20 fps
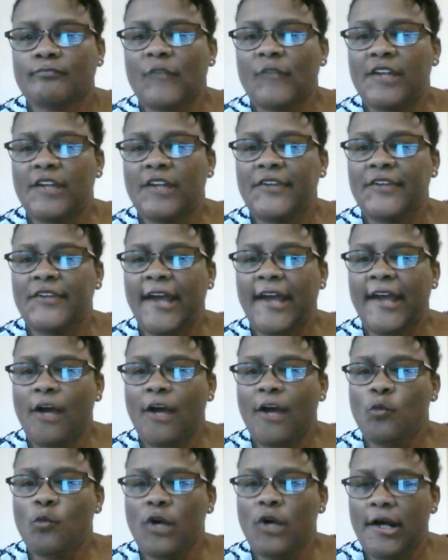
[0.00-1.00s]

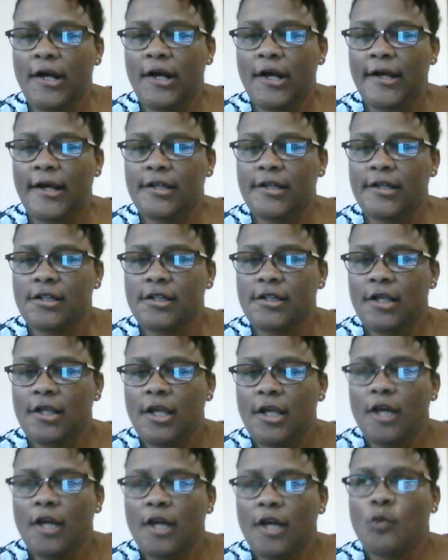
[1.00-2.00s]
That one,
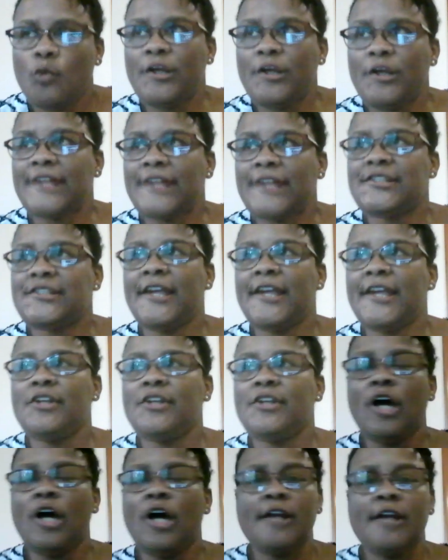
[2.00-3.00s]
when I say
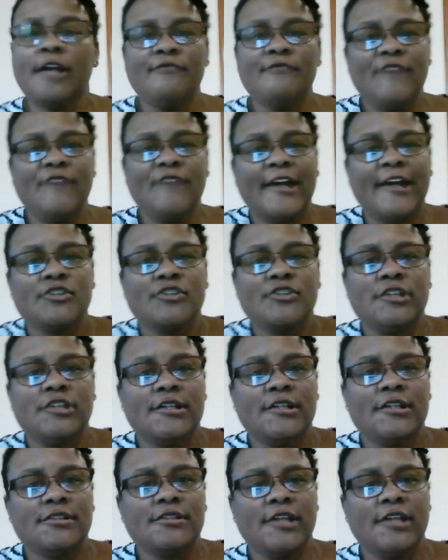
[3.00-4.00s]

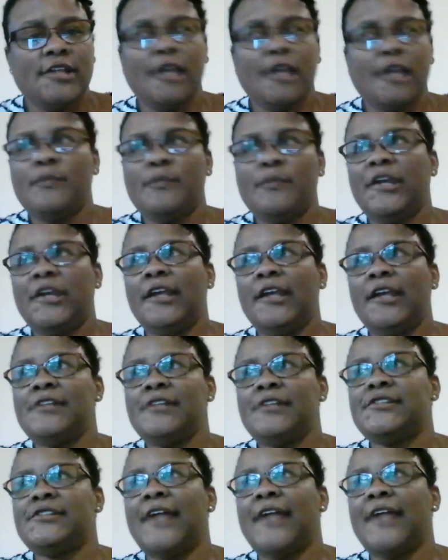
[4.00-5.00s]
non-infectious, it
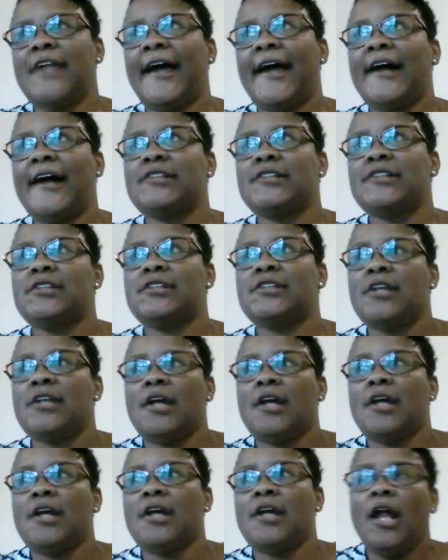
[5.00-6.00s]
means that
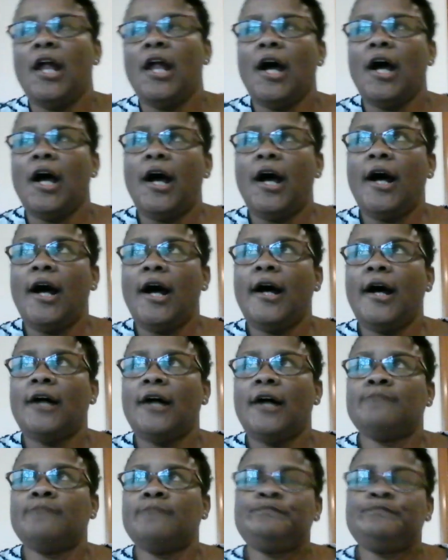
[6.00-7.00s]

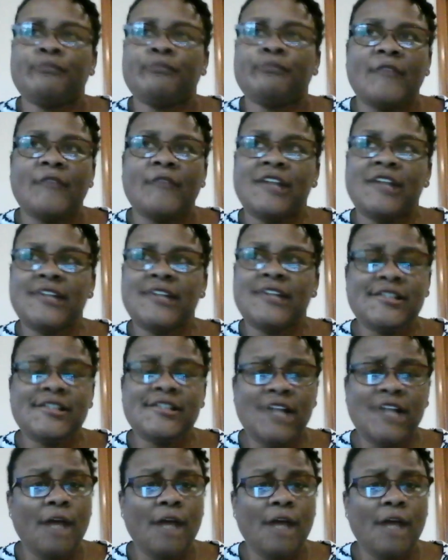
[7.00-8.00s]
it does
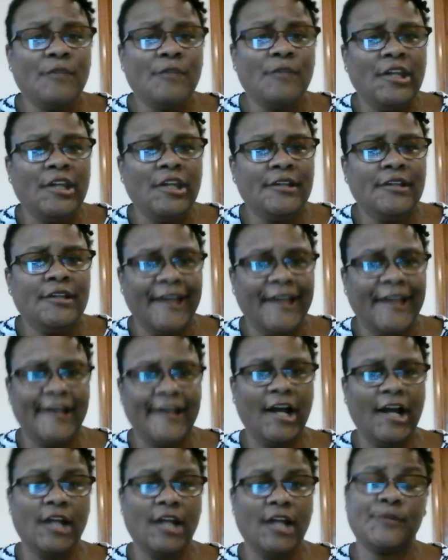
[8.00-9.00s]
not mean that
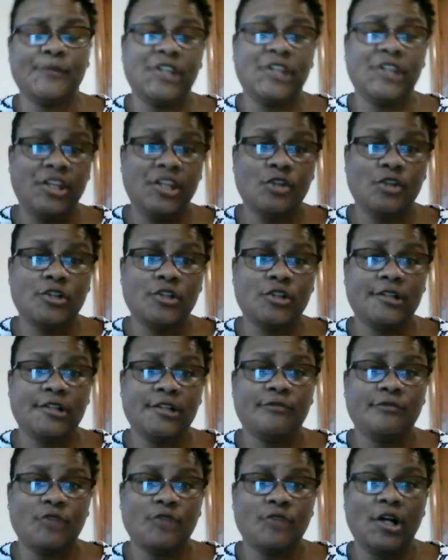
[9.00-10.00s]
I am
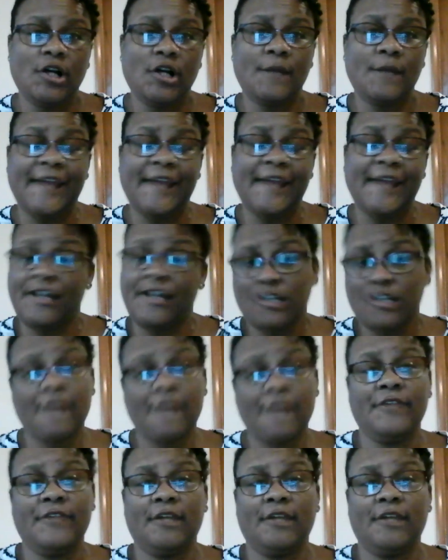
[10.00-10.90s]
cured from HIV.